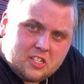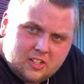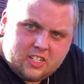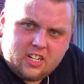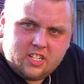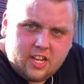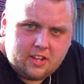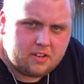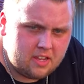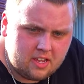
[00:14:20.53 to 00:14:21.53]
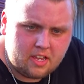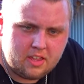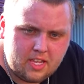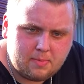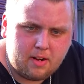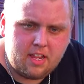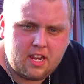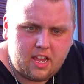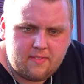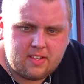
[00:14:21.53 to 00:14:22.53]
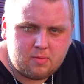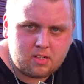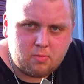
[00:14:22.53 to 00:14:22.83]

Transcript: So it turns out this part of the knife is much